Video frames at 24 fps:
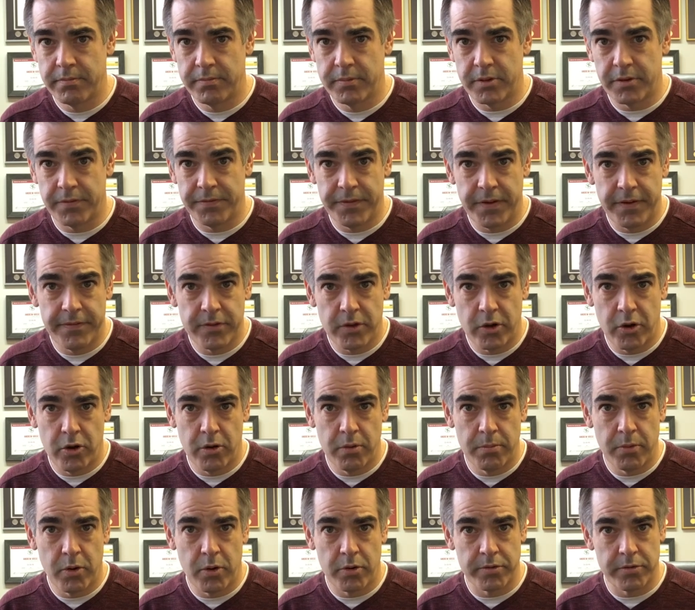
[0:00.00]
their fifth
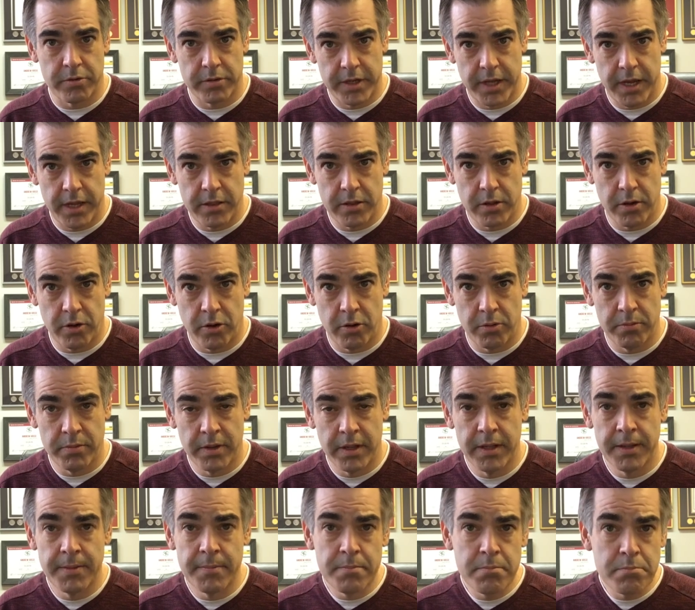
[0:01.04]
home, or their tenth home,
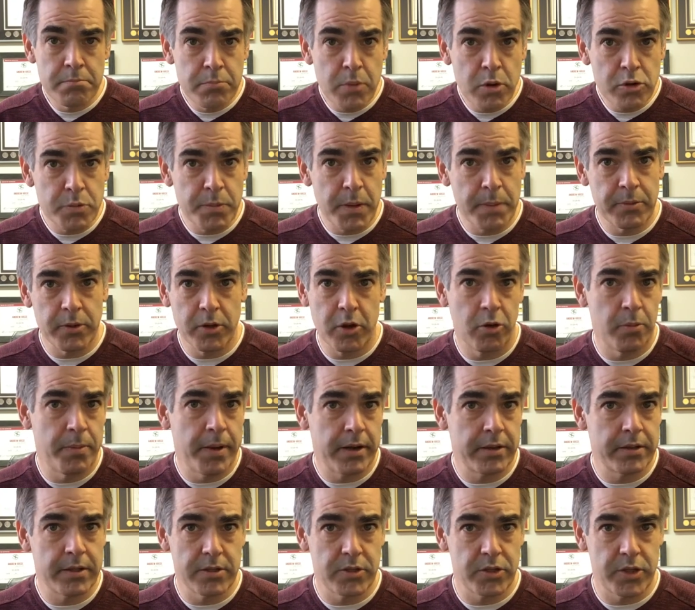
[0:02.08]
most people go
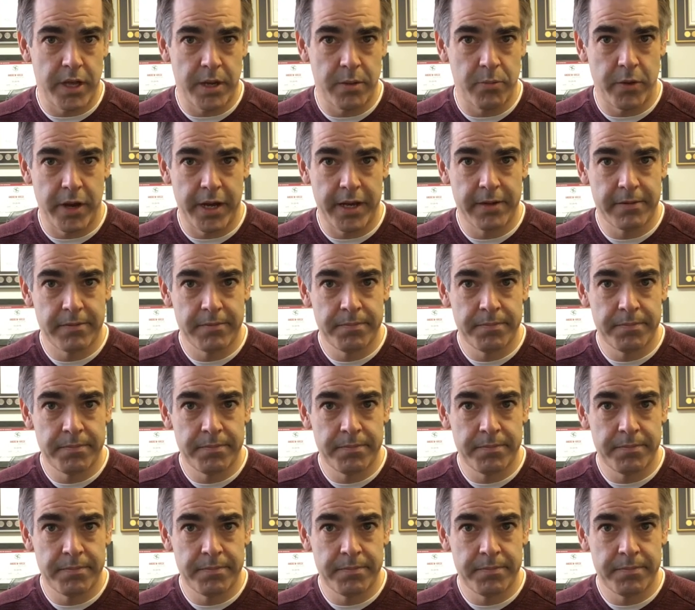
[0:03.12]
about it the same way.